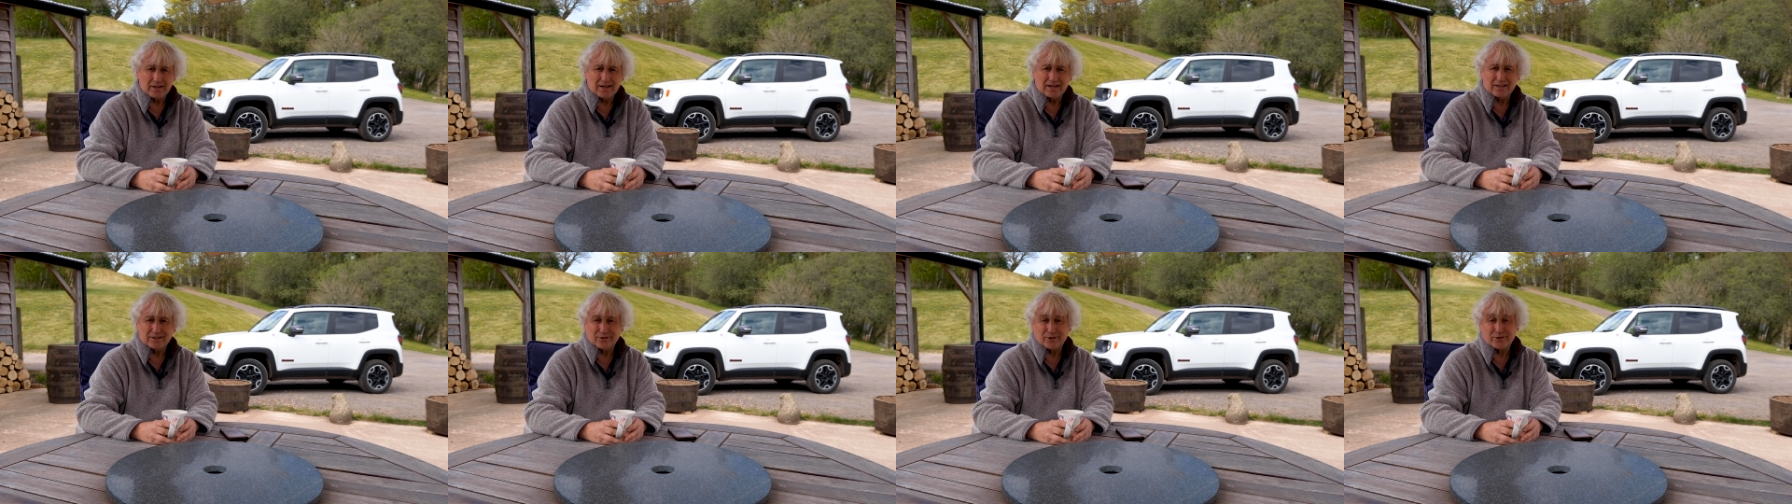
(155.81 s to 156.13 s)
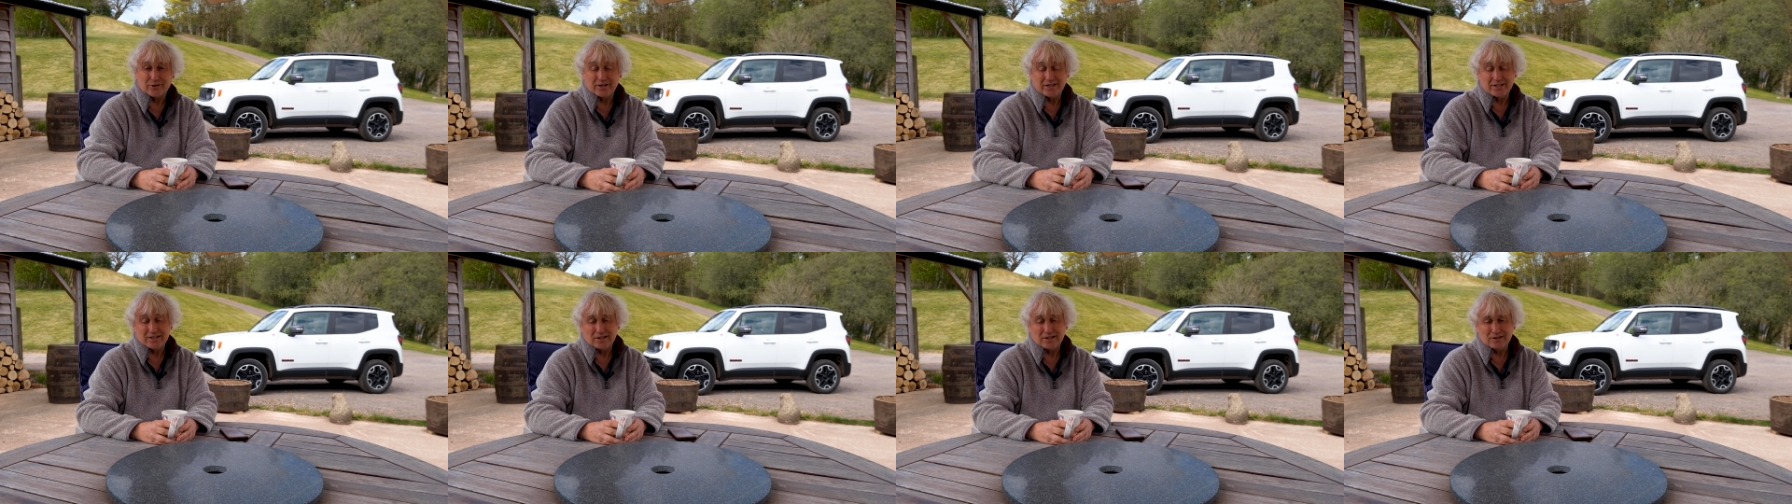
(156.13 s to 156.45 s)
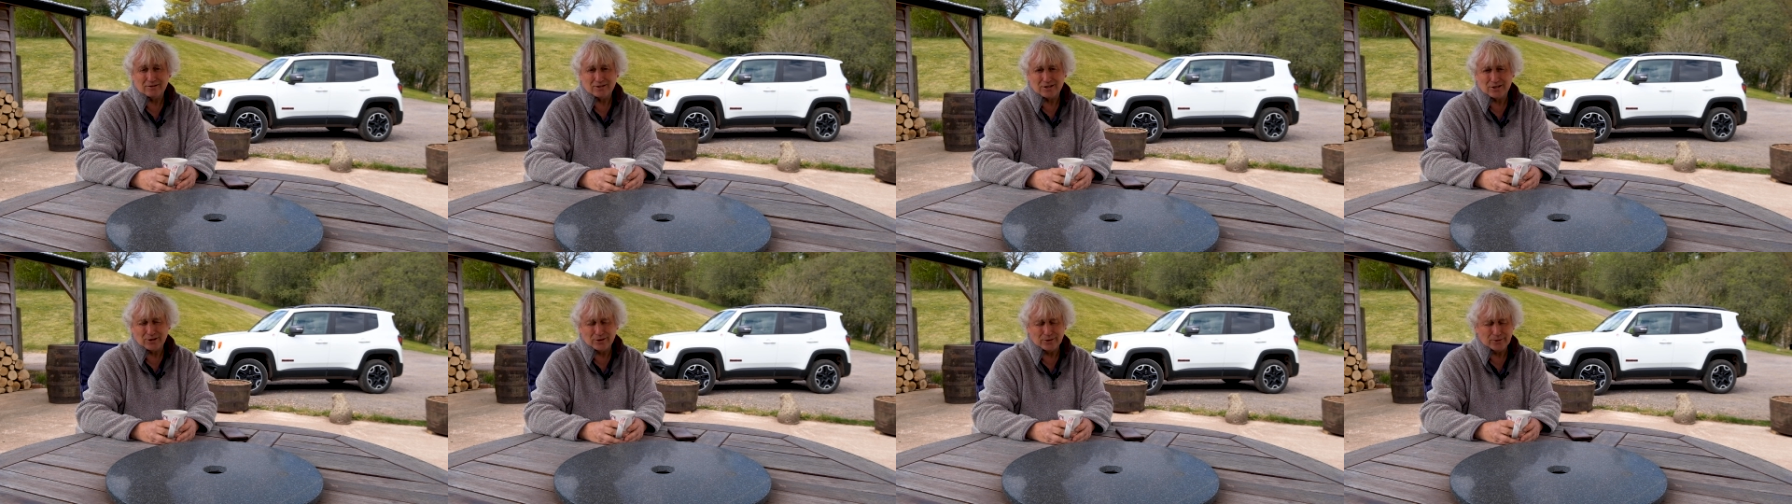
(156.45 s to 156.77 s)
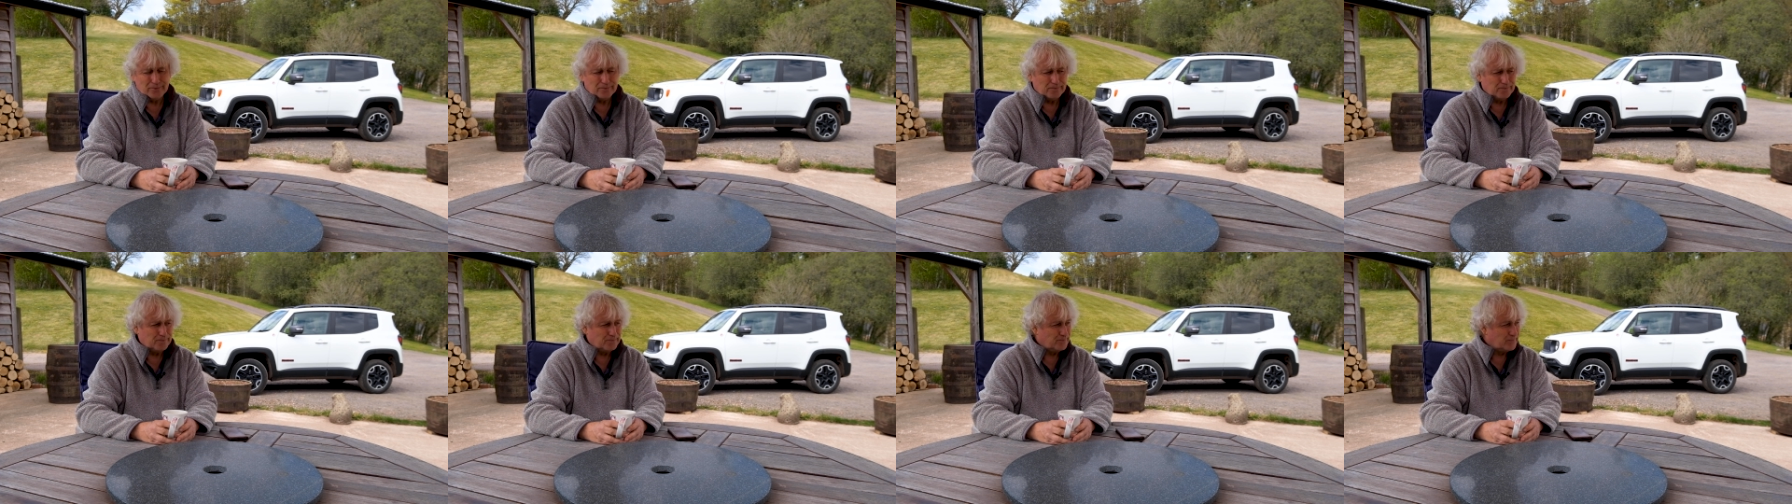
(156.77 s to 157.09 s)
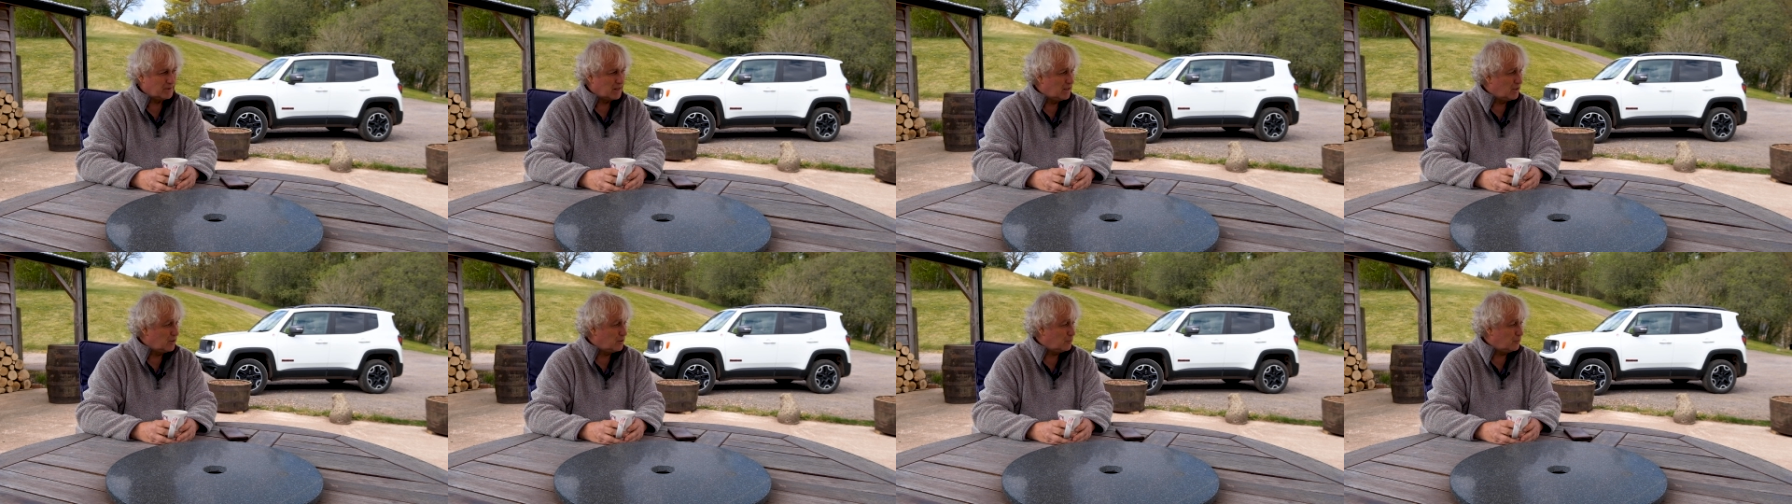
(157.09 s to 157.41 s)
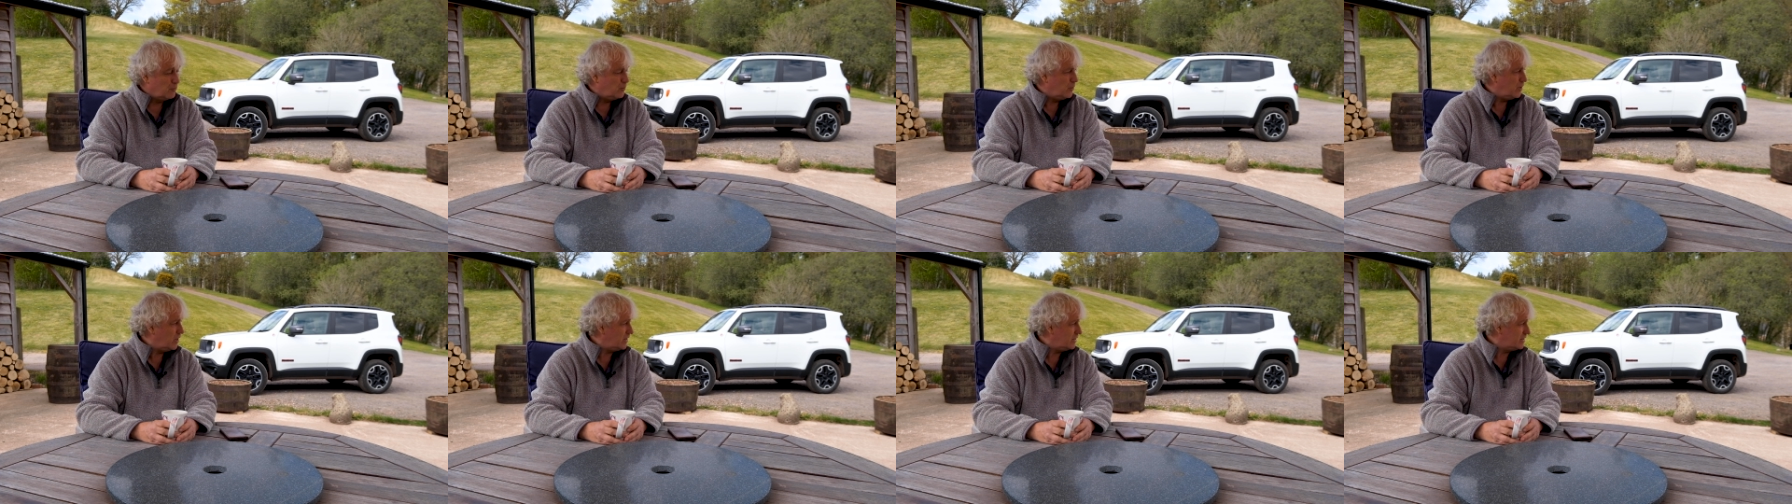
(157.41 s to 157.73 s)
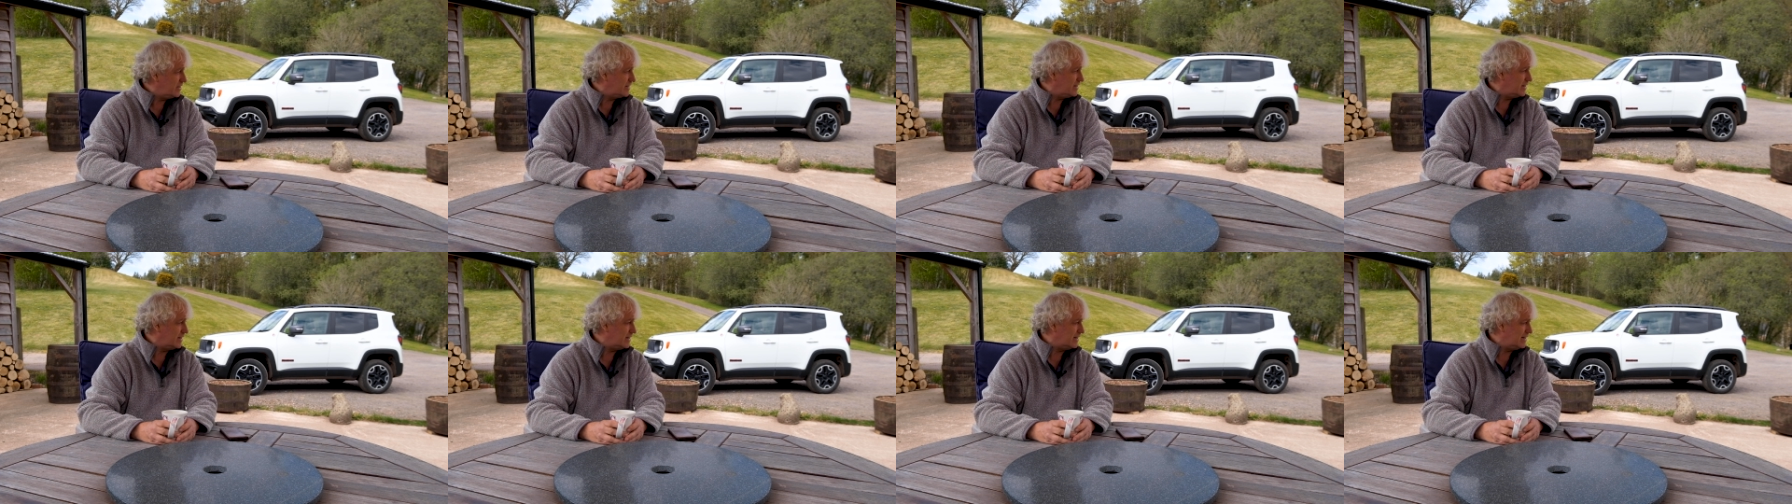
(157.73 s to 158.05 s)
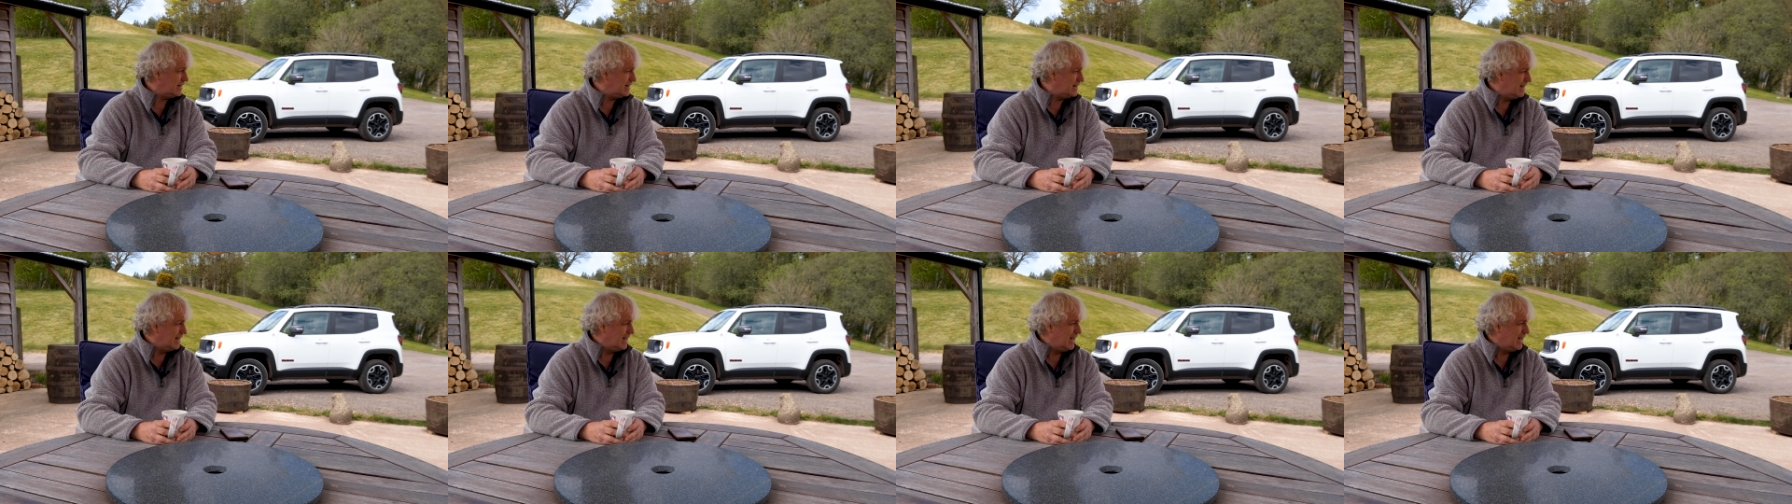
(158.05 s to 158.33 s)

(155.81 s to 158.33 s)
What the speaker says: L322, which I